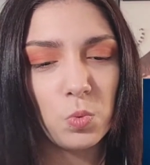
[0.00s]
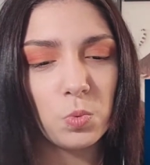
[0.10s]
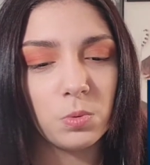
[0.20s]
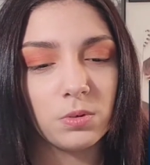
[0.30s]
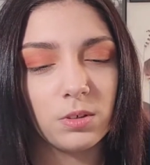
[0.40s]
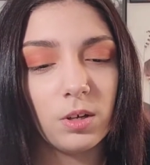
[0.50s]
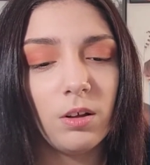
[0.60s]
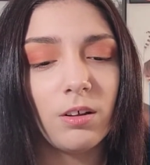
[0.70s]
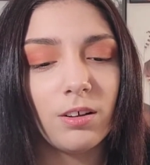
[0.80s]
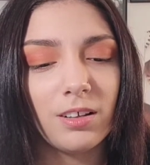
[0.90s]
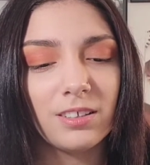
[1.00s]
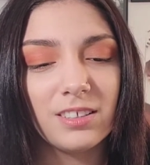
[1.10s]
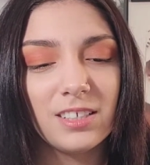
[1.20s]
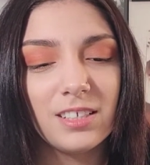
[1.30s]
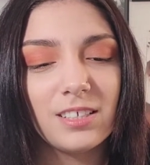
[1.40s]
Ooh.
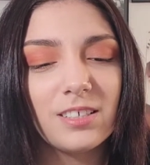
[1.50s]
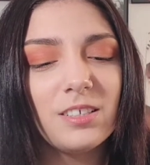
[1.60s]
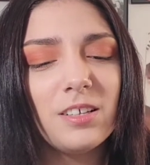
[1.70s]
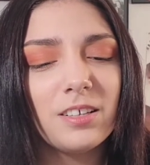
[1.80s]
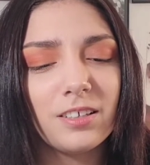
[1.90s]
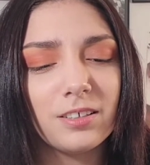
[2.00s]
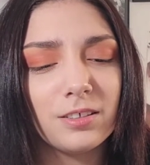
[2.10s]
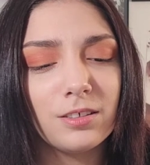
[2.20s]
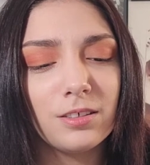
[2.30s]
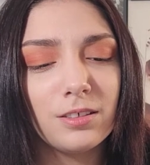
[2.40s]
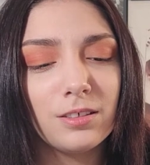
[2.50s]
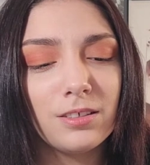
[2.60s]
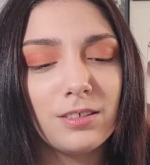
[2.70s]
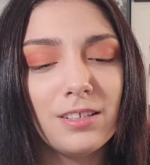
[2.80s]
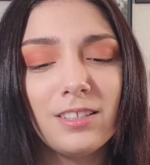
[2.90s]
Aw. Ugh.
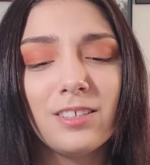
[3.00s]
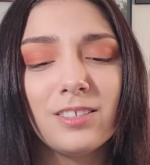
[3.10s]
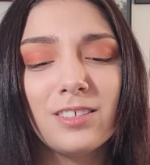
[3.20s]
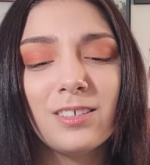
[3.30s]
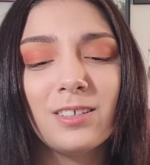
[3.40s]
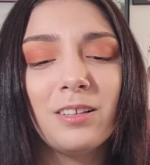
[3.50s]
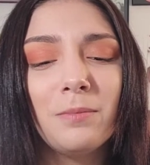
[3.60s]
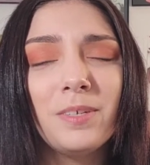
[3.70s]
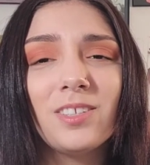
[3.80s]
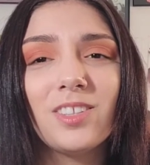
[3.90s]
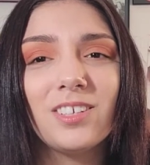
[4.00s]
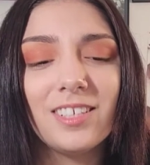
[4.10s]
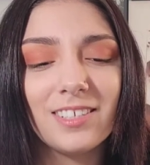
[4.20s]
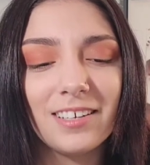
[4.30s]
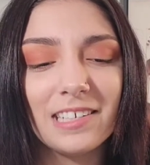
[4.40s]
This clip is
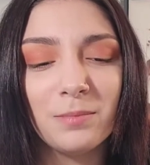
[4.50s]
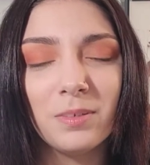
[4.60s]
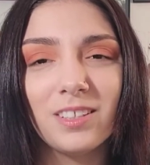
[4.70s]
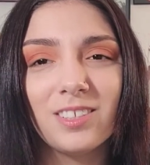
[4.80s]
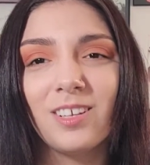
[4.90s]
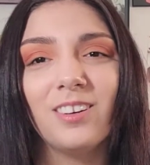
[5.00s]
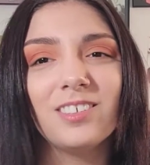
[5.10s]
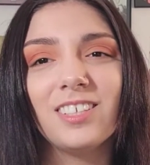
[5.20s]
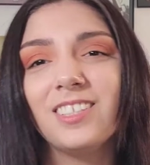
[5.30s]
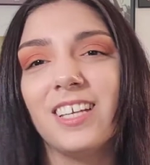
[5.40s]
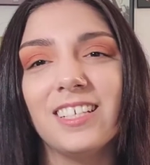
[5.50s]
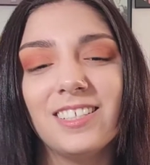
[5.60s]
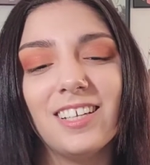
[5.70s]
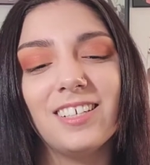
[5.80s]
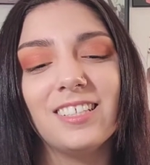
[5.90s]
30 seconds, but the song's like
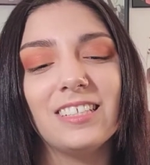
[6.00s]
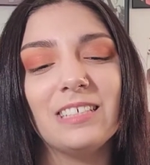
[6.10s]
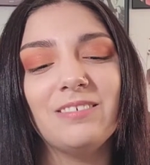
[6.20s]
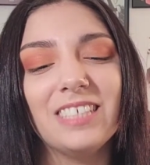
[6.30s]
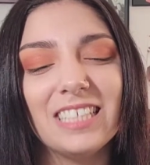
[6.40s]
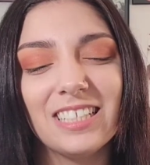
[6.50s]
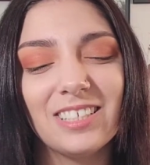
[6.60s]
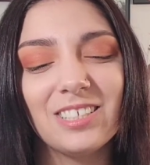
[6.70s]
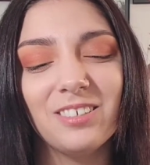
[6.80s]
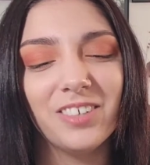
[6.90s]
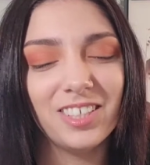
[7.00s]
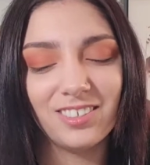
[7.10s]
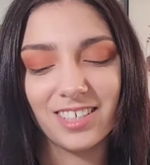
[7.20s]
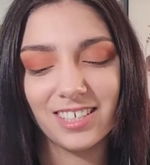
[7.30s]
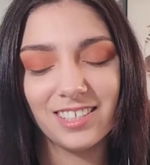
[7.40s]
10 seconds of it, and it's so
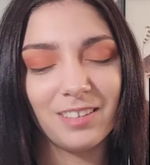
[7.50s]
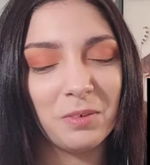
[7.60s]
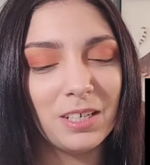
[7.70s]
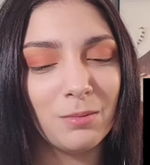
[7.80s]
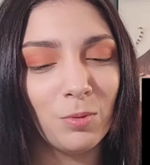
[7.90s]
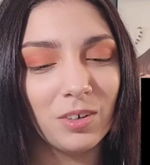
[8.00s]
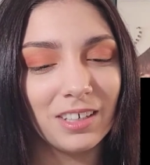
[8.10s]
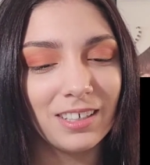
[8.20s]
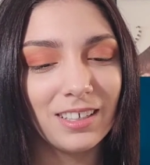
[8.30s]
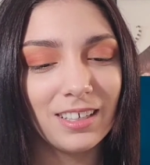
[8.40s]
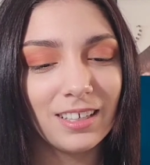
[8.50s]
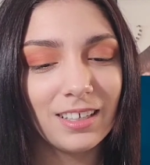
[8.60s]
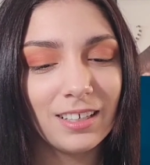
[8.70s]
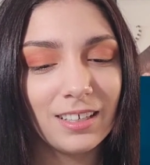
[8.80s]
frustrating because I want to hear more.